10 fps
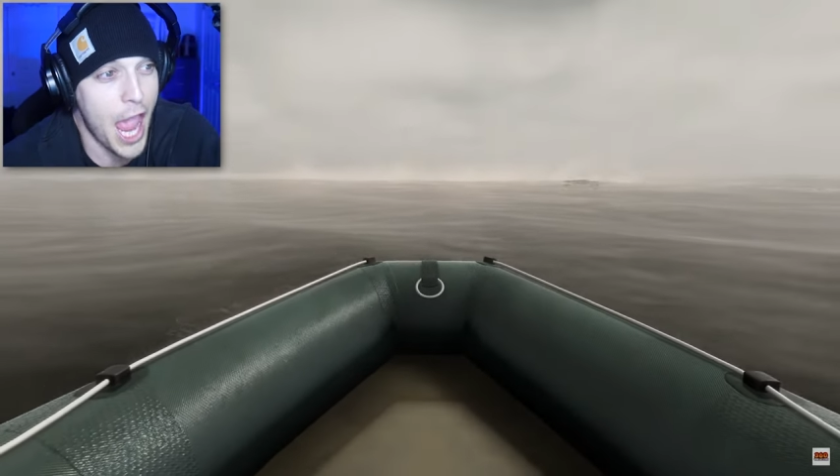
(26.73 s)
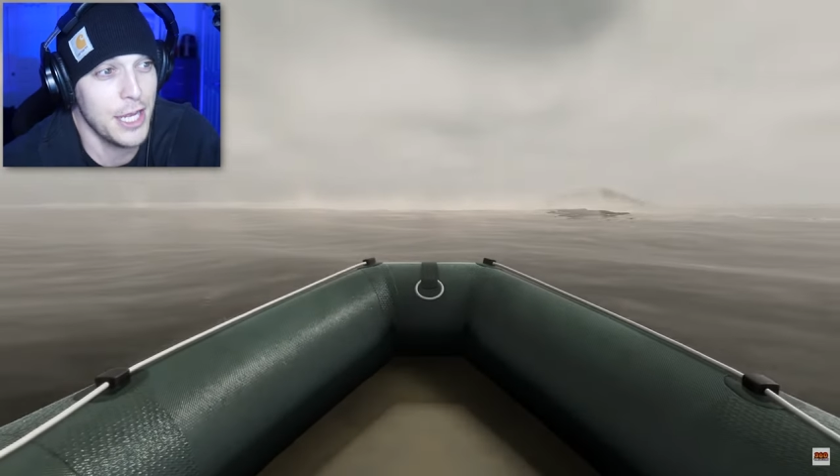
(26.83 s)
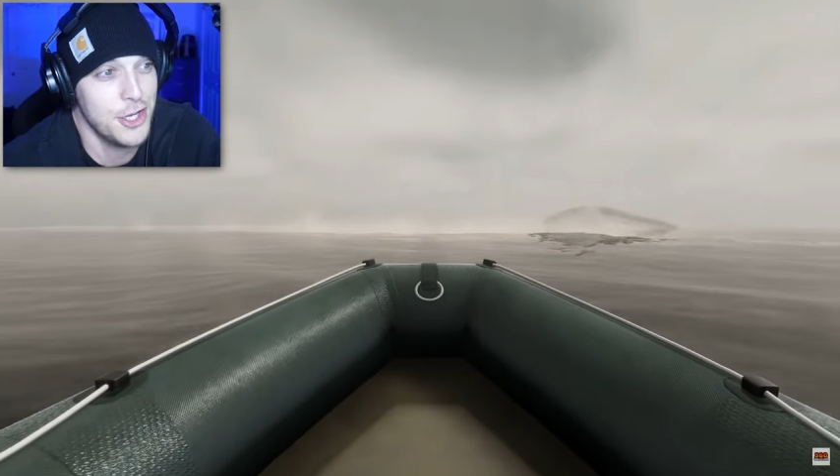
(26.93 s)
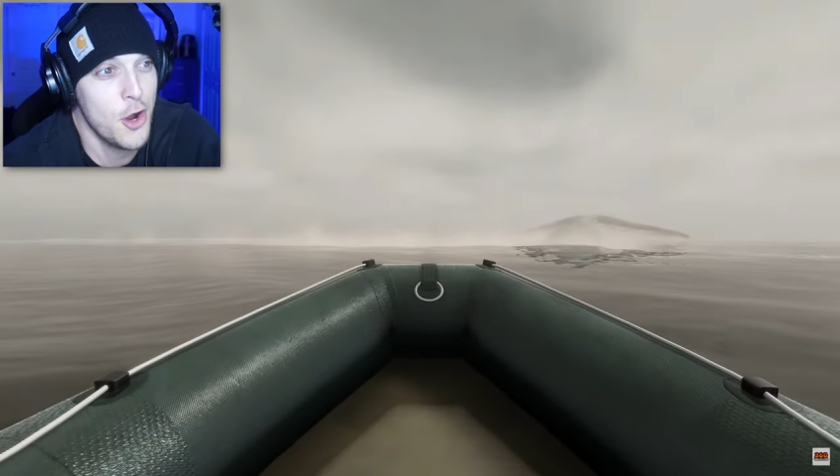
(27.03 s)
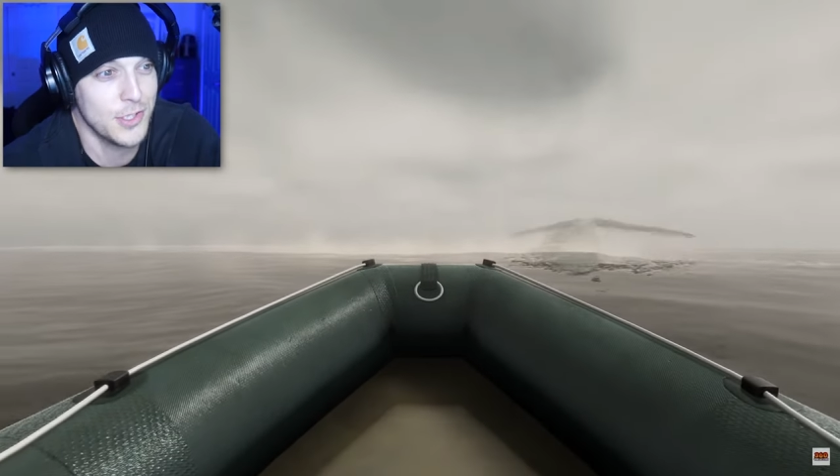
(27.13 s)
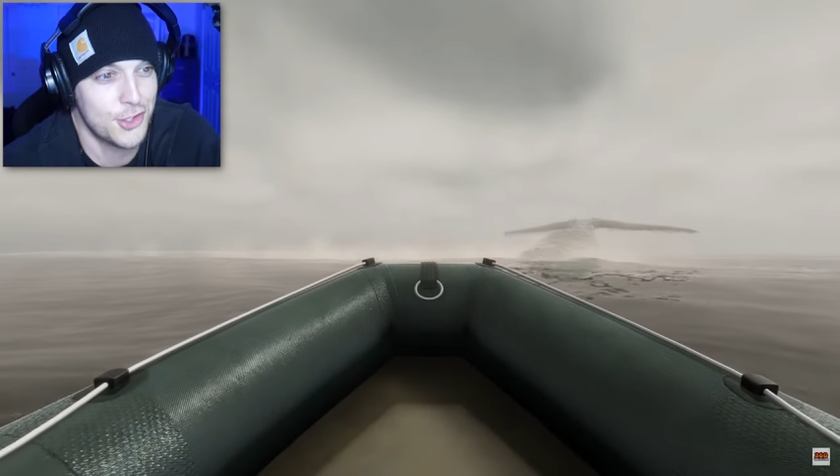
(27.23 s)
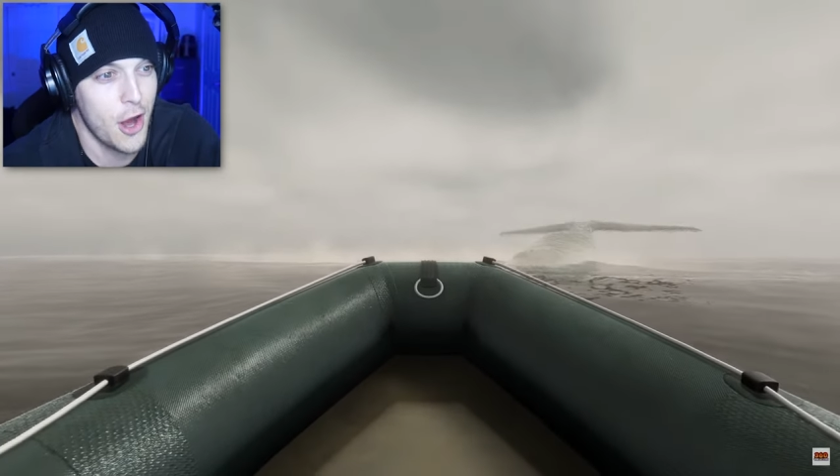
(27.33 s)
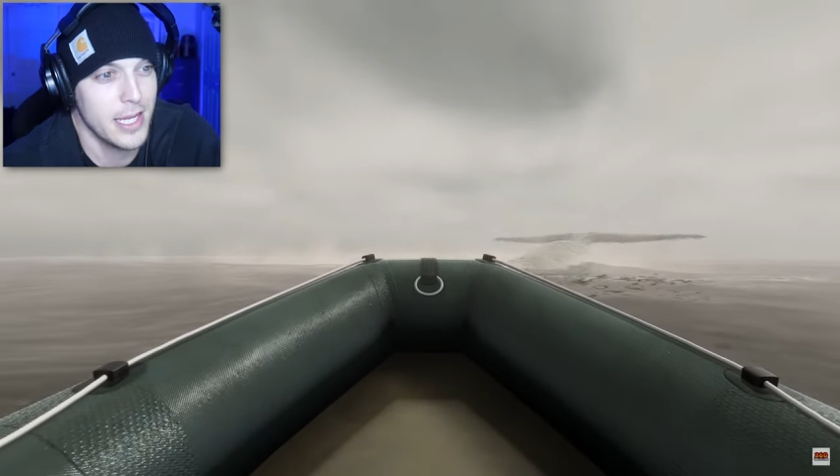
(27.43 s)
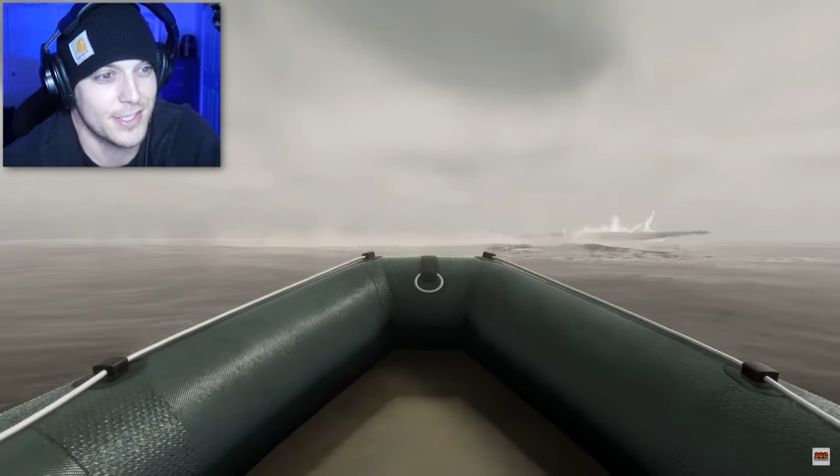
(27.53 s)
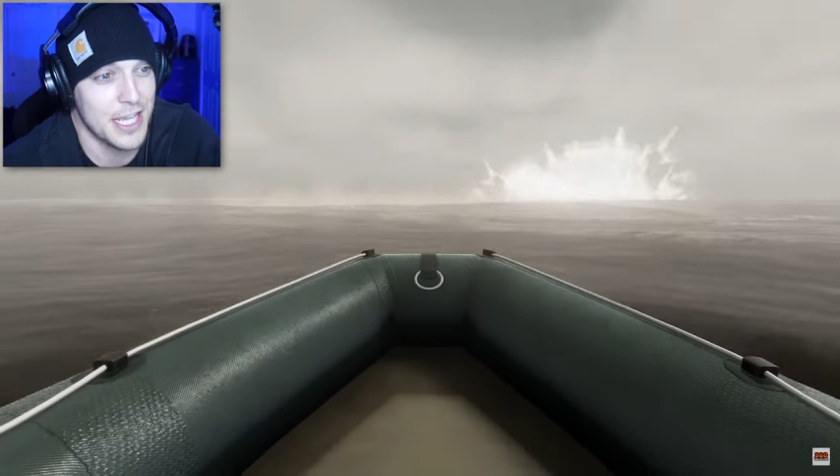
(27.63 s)
And you know, it's
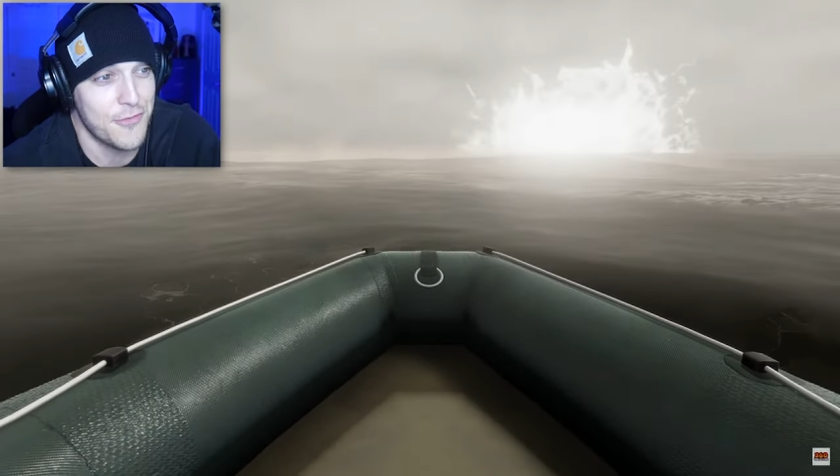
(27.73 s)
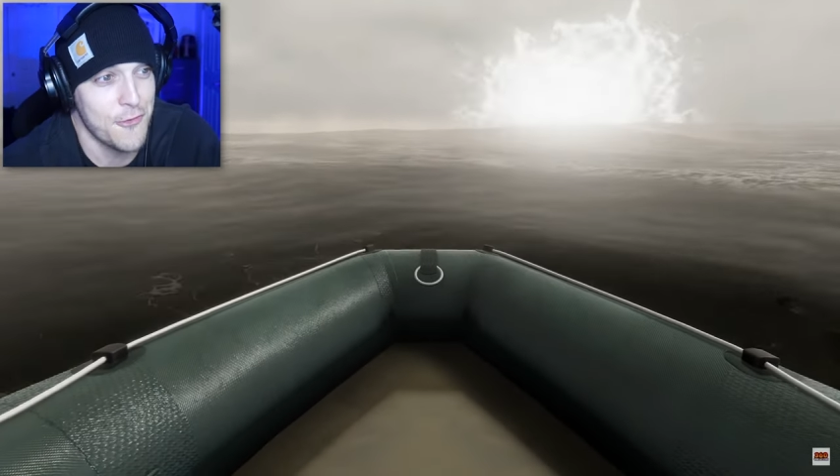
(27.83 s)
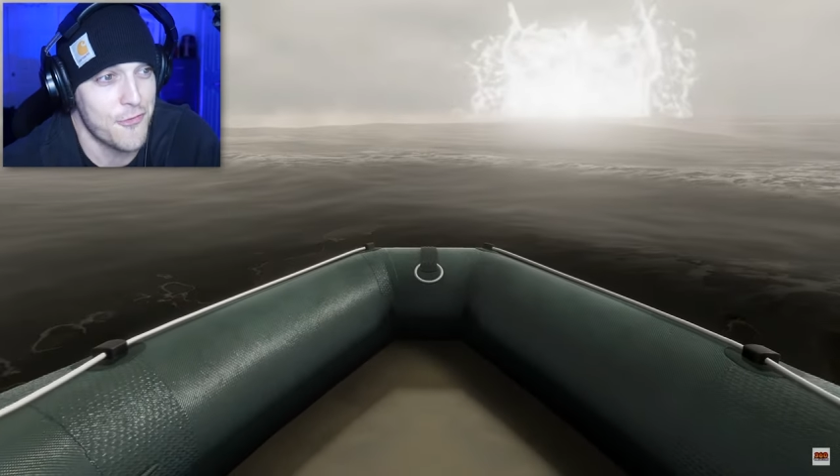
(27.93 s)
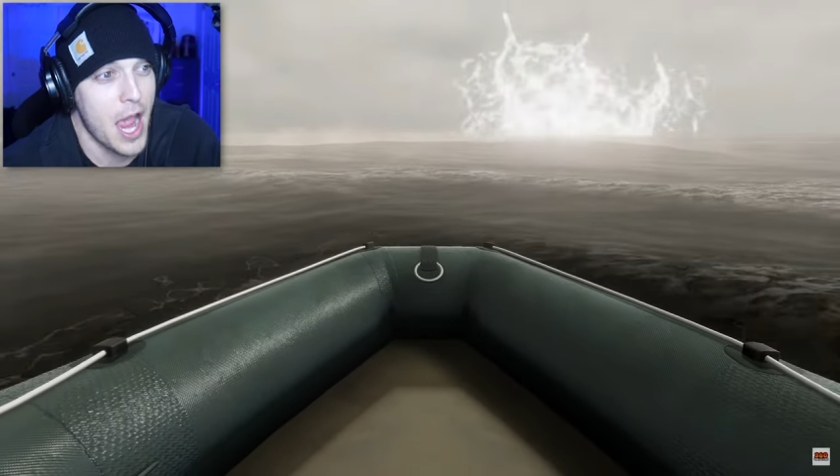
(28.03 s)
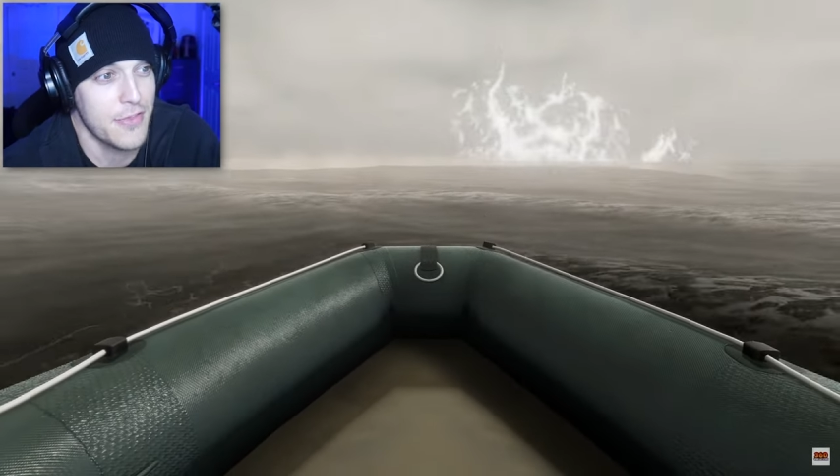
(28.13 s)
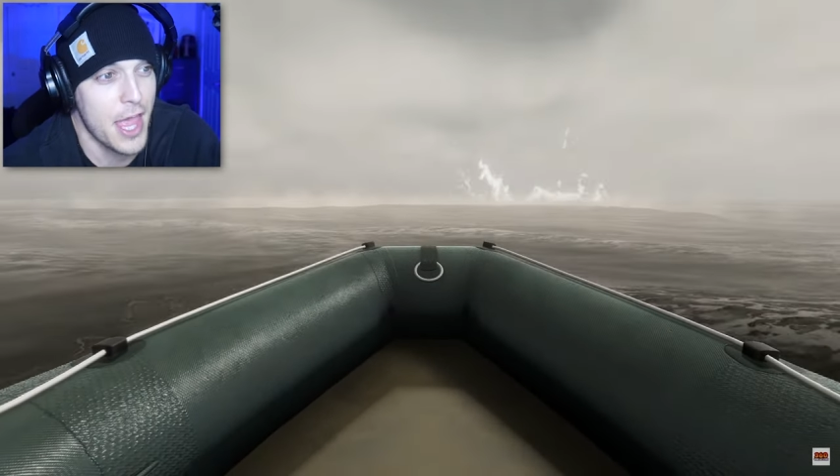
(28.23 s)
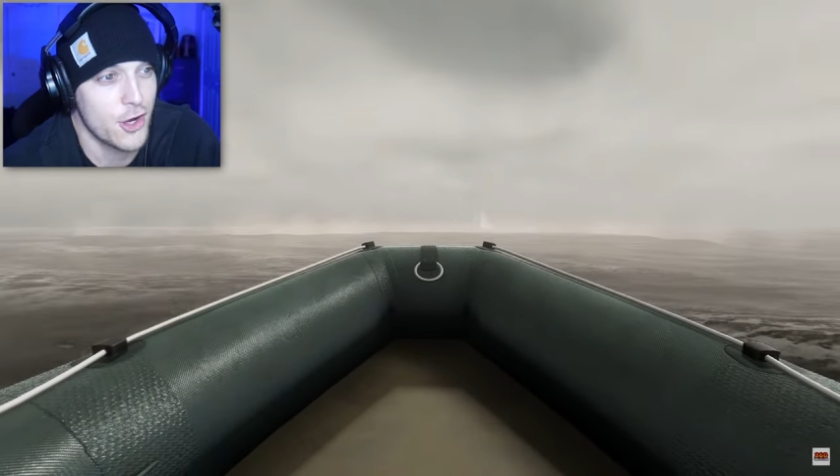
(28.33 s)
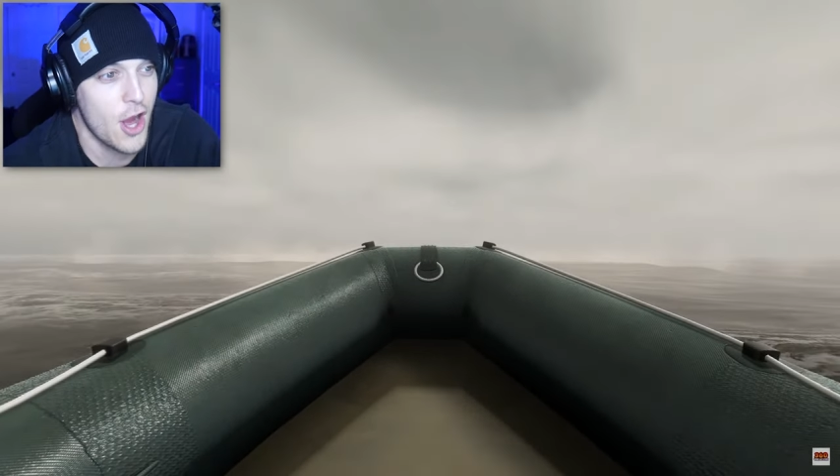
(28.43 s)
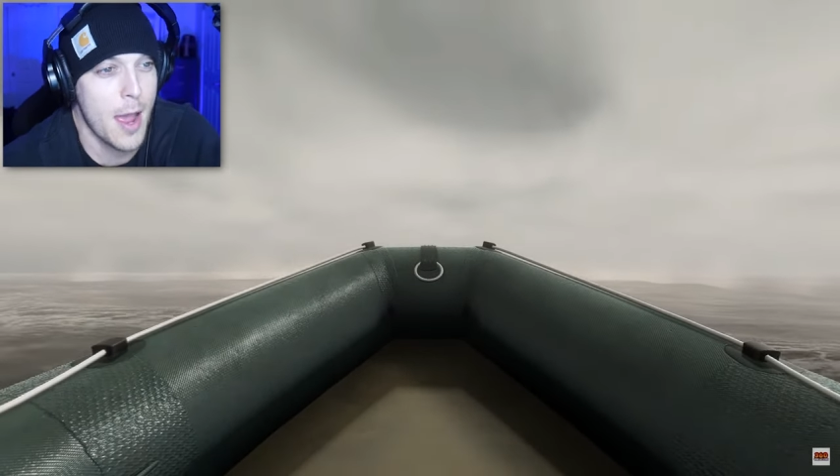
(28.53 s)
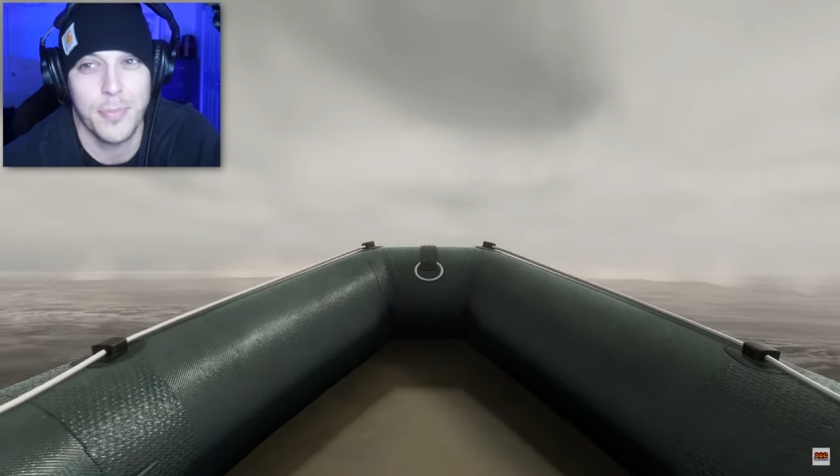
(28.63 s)
crazy. If you find that
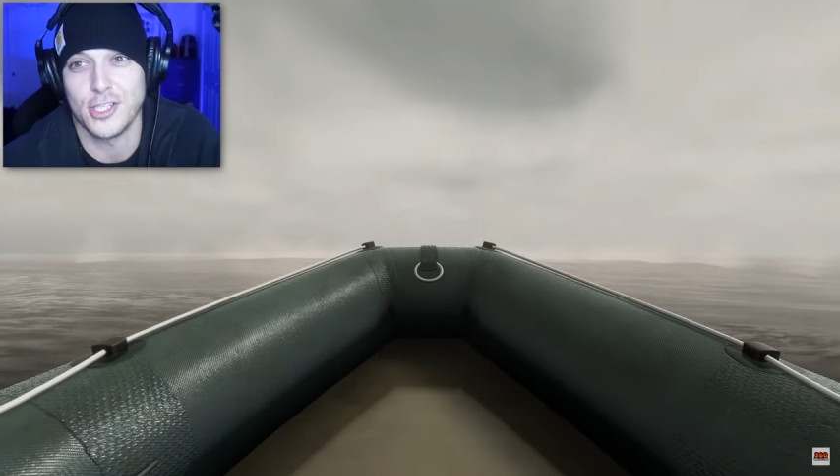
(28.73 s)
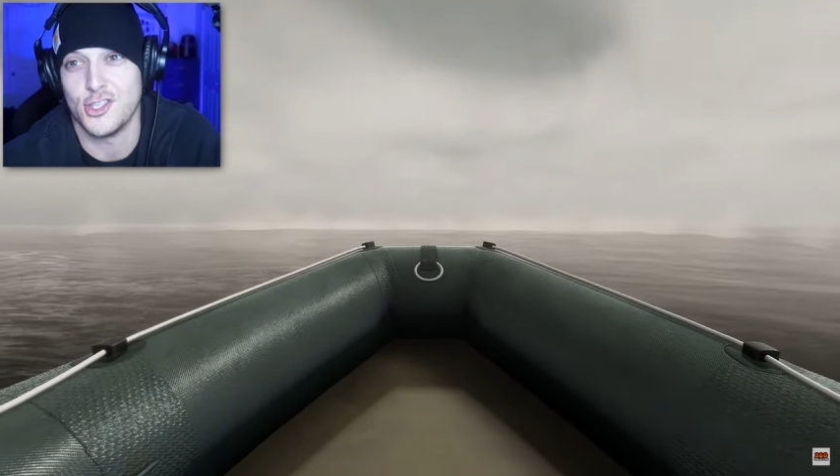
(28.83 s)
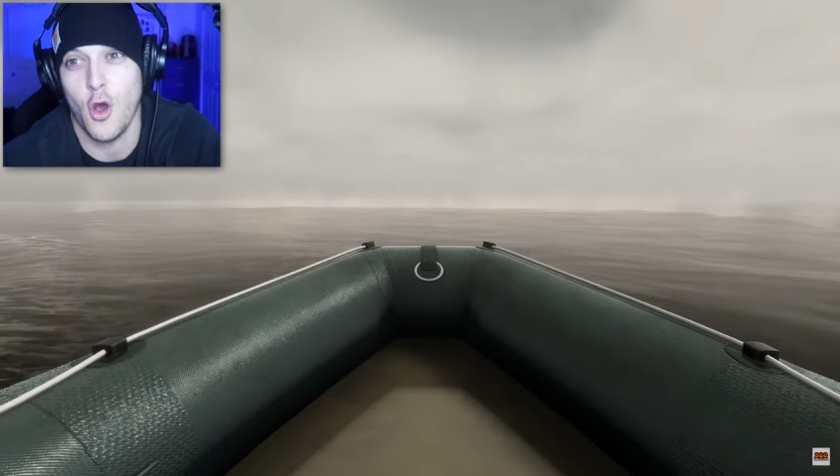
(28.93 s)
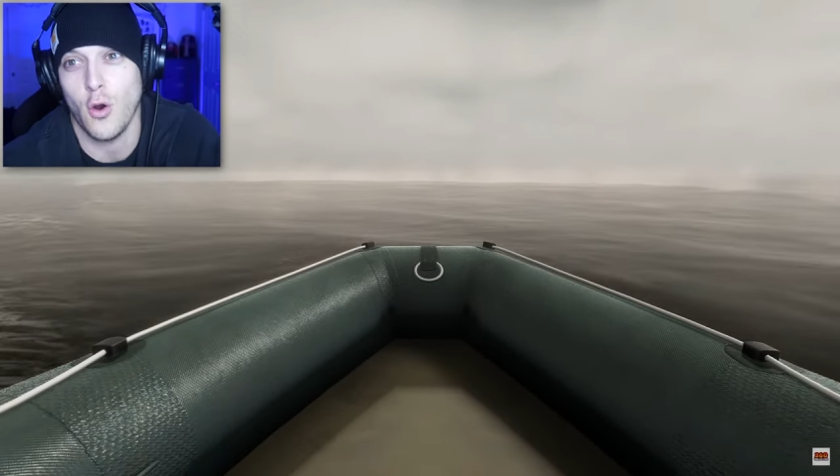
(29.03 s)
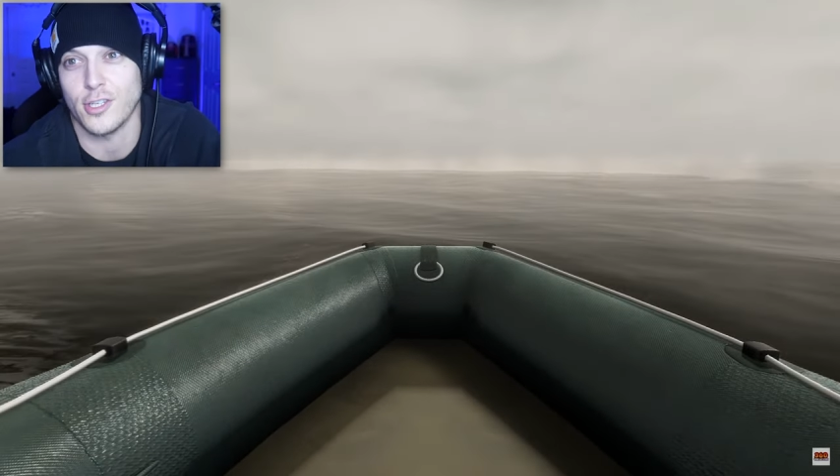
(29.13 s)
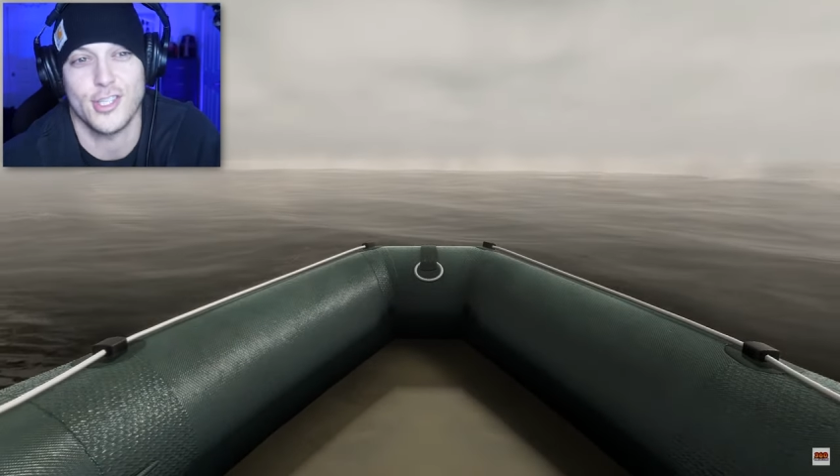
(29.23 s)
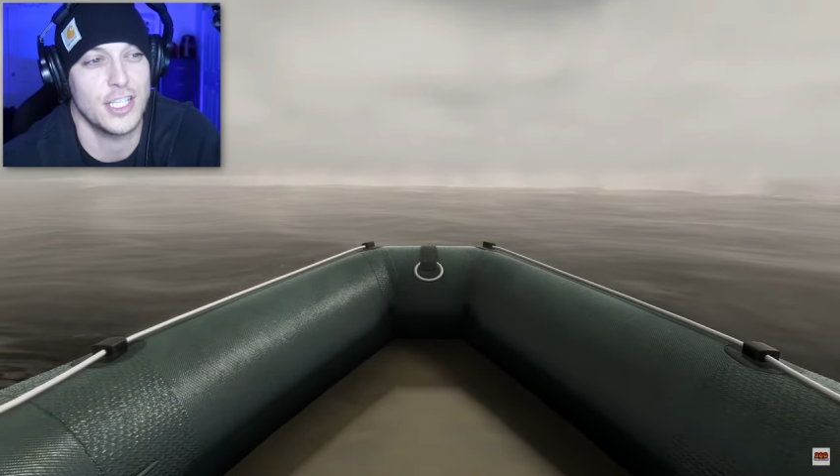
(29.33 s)
crap, it's yours.